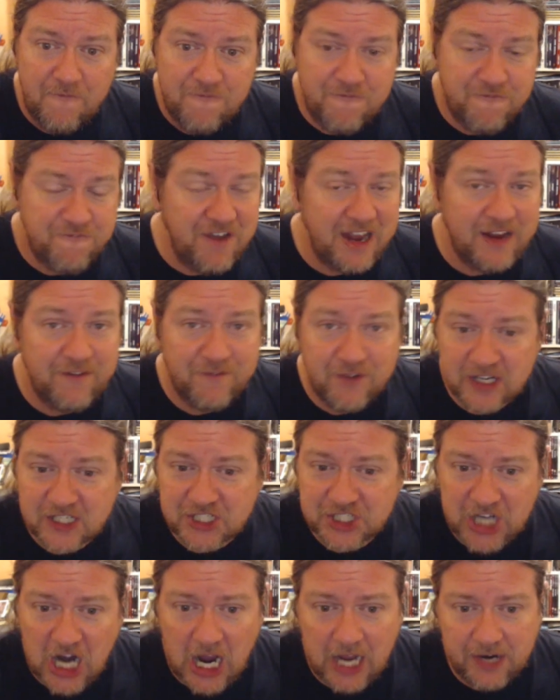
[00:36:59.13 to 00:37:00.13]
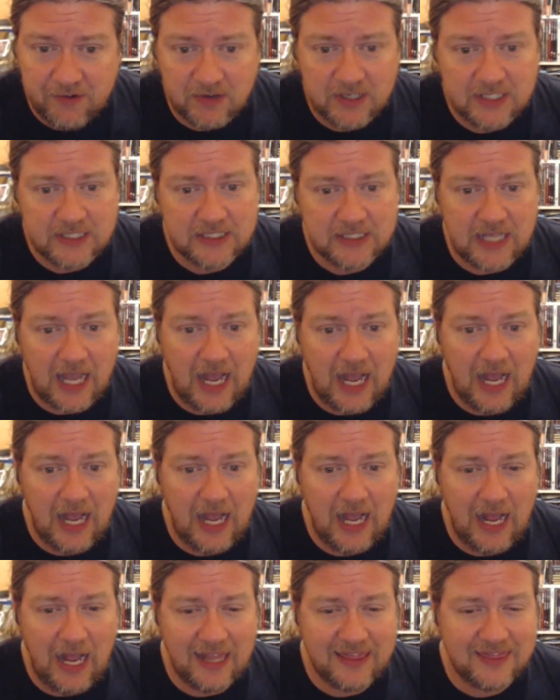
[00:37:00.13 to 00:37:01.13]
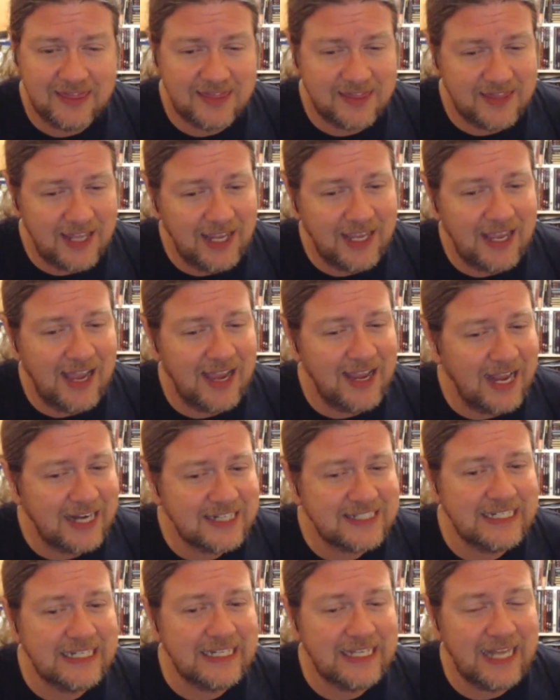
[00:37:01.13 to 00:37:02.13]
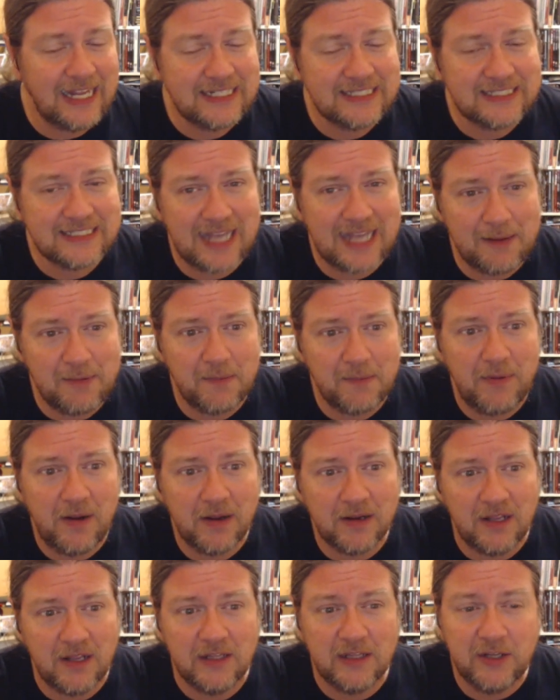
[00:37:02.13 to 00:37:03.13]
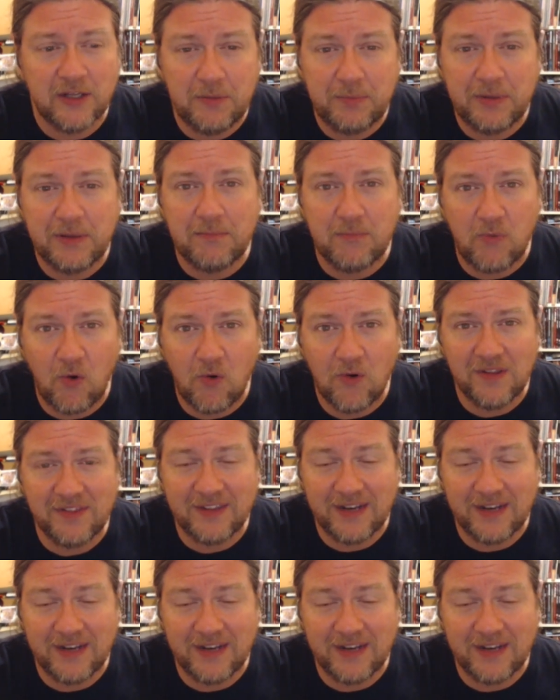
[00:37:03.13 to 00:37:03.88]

favorite genres. I think I actually like Cyberpunk a little bit more than